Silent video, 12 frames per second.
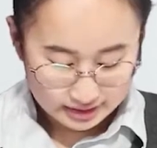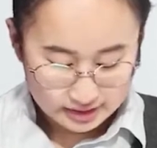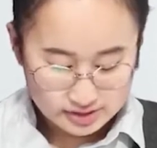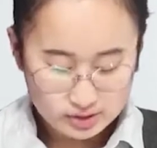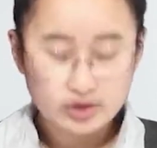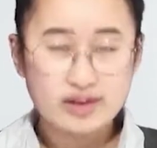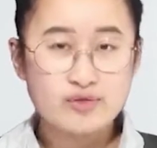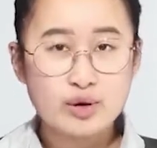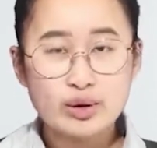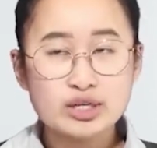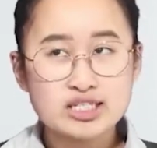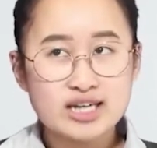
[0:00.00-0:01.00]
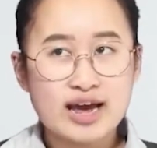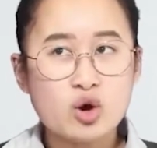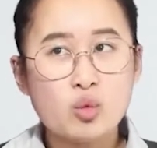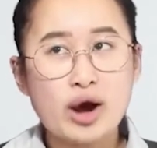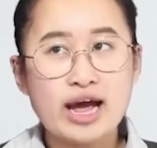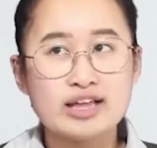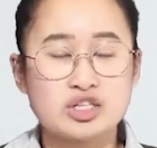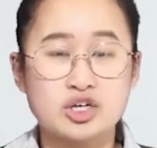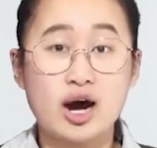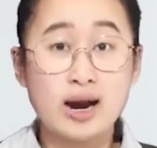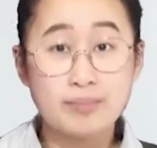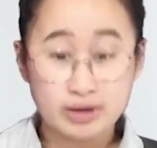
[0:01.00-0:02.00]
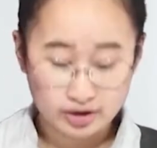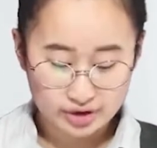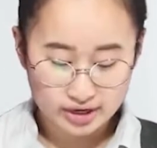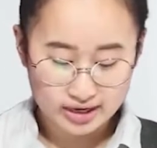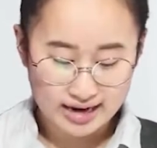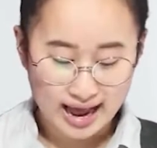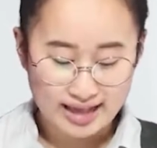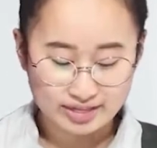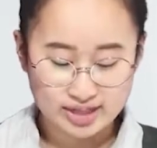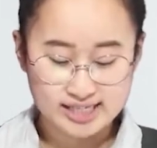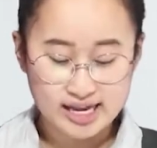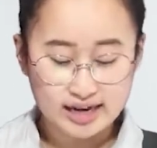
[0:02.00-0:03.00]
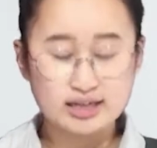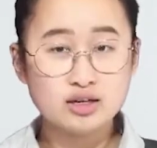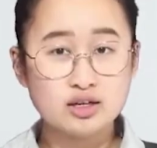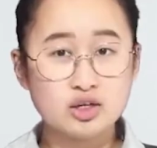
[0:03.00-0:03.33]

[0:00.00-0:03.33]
So if we were to take away the time period and the setting,